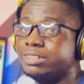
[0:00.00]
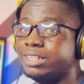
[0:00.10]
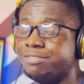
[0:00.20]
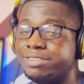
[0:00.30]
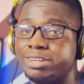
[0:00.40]

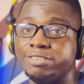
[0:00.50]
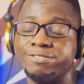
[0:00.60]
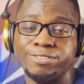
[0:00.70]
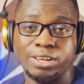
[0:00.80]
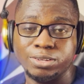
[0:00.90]
definitely
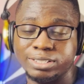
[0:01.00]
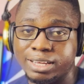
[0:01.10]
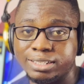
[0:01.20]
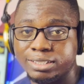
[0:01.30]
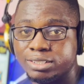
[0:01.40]
frowns
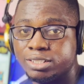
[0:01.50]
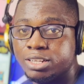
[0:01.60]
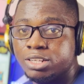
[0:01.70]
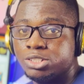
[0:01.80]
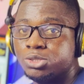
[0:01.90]
at this,
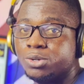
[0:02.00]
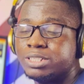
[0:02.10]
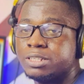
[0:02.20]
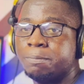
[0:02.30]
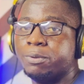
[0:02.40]
so it's
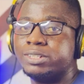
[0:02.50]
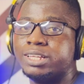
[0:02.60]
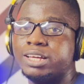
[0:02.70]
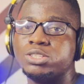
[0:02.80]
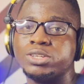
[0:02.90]

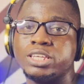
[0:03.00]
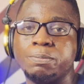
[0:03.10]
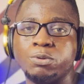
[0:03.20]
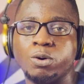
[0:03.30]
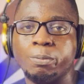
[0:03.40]
important to
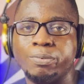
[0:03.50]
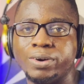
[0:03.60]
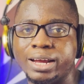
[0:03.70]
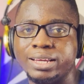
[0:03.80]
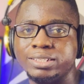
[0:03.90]
keep your
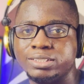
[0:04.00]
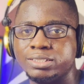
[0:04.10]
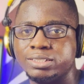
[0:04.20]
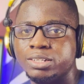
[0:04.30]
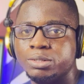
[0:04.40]
price
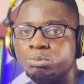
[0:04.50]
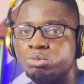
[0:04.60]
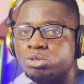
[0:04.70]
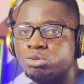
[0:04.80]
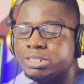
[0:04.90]

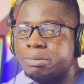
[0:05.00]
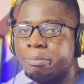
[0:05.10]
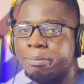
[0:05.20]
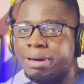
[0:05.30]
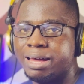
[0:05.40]
between the
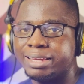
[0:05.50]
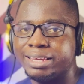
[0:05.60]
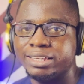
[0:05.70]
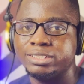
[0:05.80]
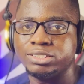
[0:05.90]

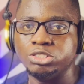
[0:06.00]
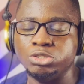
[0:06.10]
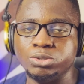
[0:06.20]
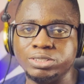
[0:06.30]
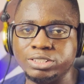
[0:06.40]
market
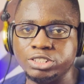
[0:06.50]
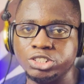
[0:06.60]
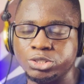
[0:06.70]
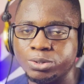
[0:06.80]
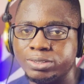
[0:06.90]

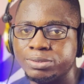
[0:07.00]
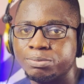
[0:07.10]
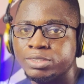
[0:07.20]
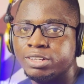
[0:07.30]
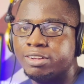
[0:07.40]
jurisdiction,
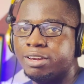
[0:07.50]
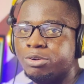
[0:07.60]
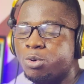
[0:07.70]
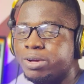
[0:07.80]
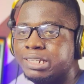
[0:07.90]

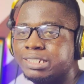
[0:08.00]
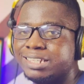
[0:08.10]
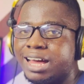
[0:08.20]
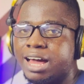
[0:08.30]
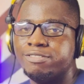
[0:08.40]
knowing the
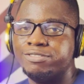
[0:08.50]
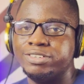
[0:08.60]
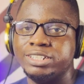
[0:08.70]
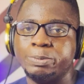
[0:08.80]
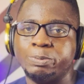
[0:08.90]

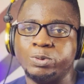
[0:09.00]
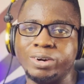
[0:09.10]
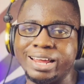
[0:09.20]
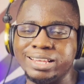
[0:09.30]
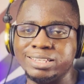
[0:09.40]
average
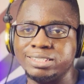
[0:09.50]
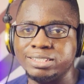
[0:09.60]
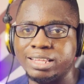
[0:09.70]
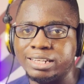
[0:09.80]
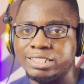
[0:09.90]
price
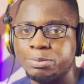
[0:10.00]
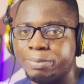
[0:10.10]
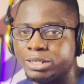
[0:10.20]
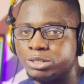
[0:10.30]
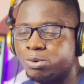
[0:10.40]
that this
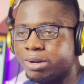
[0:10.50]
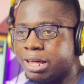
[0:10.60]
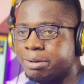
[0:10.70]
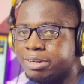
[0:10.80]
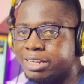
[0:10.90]

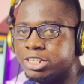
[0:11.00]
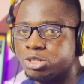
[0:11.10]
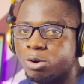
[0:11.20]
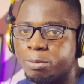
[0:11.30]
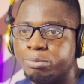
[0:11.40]
particular niche
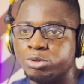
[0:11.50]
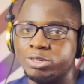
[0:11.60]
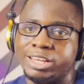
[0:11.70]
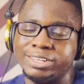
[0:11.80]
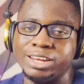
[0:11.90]
or book
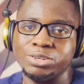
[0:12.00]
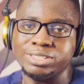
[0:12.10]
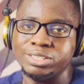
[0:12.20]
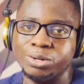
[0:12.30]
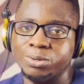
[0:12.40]
you're trying to sell